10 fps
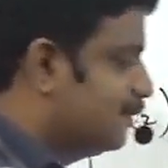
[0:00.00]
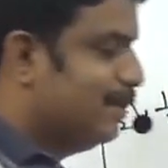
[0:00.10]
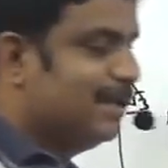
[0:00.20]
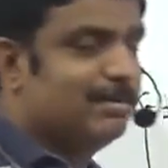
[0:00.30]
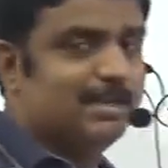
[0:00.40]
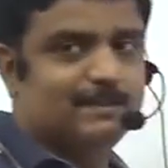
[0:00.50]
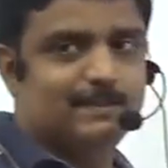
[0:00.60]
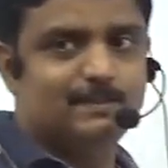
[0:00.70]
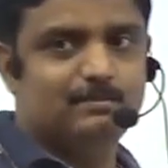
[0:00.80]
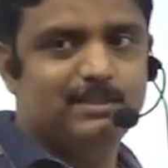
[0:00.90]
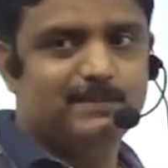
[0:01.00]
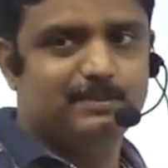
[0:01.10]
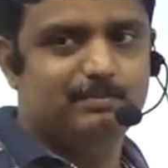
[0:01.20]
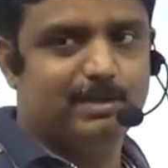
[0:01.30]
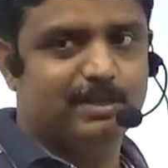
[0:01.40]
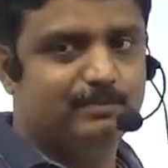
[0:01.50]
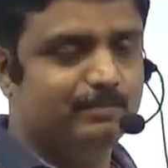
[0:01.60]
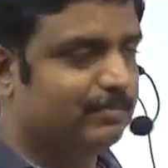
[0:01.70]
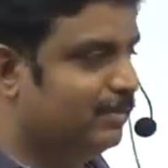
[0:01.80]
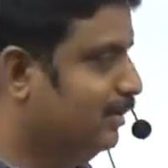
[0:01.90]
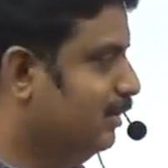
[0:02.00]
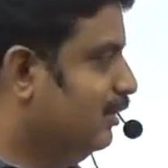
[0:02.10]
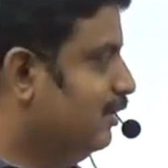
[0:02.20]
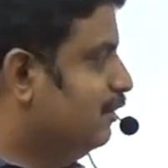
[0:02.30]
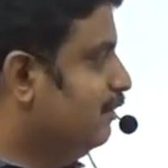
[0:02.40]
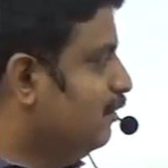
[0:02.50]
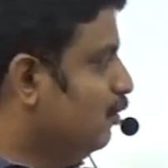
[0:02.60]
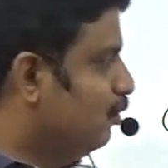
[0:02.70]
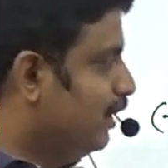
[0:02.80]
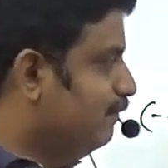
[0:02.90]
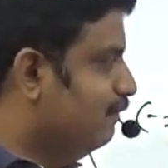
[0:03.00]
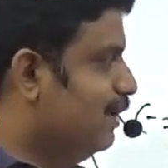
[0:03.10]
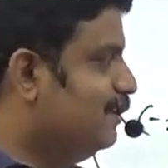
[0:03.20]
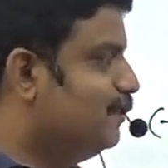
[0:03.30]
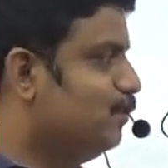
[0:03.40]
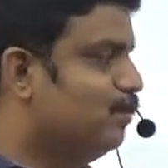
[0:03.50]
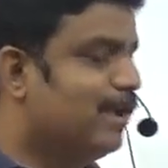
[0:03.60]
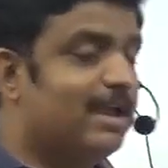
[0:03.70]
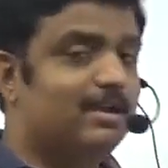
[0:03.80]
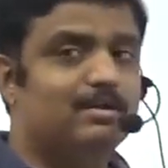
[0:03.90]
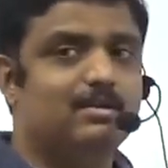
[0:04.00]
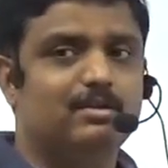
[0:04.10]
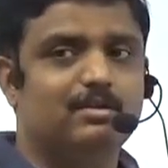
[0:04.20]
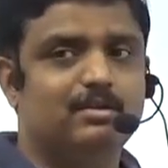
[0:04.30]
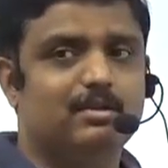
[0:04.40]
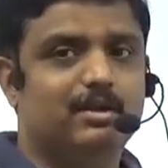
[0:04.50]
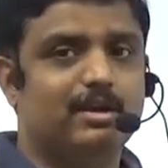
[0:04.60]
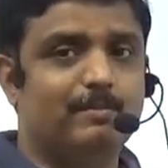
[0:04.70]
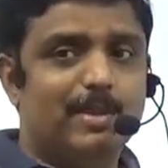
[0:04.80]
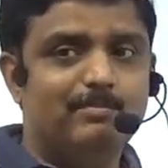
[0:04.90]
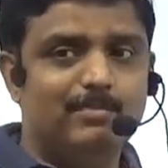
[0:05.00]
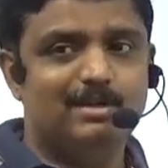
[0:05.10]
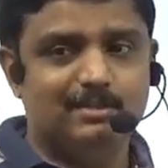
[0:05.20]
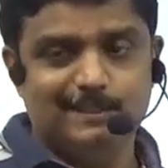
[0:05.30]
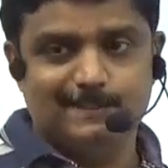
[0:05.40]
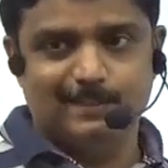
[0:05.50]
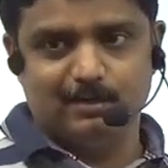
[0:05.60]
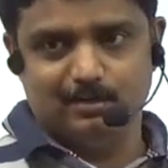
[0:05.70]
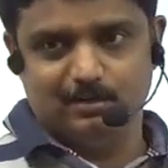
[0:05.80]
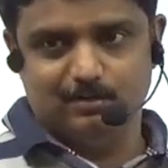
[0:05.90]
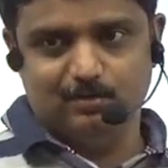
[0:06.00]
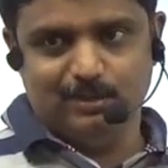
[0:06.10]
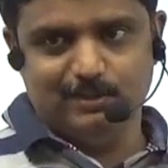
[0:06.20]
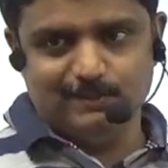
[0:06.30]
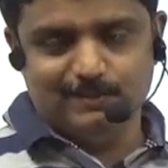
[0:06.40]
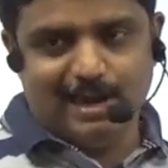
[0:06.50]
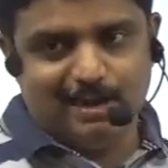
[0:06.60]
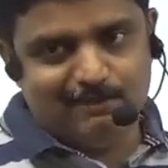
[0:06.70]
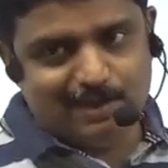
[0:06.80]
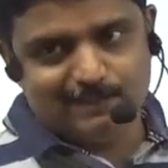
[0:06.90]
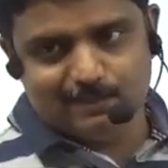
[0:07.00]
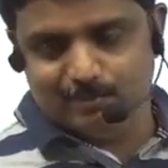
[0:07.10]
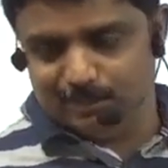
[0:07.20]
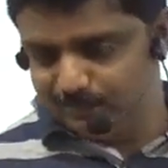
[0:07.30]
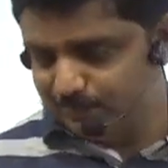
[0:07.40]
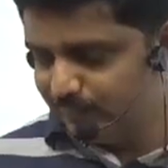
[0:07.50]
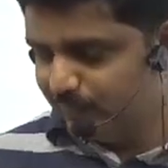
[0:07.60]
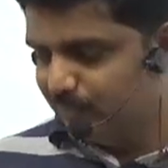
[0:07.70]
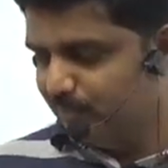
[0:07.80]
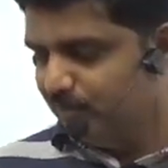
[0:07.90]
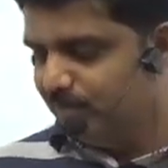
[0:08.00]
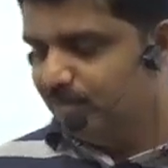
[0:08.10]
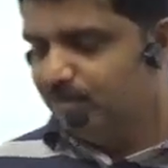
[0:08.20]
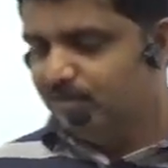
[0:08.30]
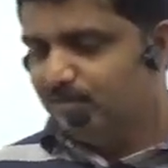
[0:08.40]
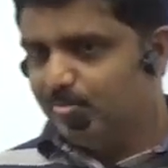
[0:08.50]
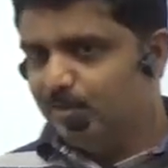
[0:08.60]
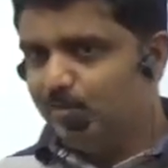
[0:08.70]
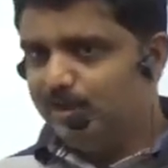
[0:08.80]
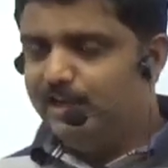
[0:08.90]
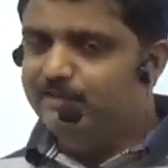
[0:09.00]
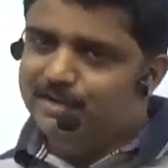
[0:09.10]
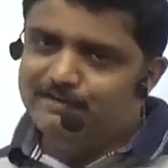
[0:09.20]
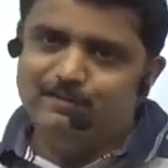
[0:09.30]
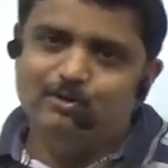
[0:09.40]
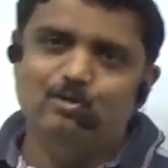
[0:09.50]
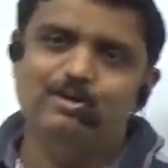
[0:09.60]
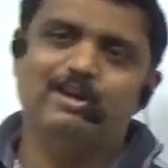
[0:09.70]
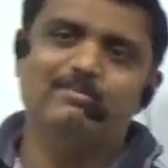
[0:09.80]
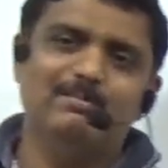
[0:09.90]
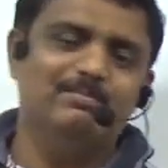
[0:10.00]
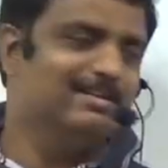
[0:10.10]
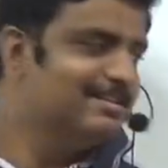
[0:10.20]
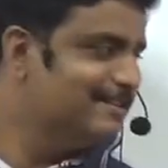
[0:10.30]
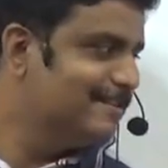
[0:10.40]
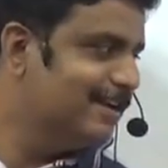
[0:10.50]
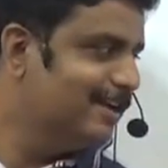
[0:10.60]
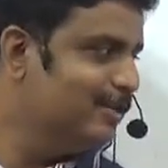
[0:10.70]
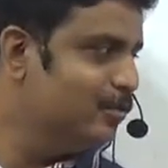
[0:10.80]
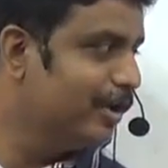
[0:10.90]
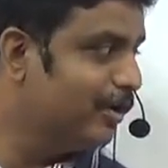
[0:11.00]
pi by 6 means pi. Okay, once you can remember this circle, okay, this is advisable. Okay, even if you don't remember this circle, you can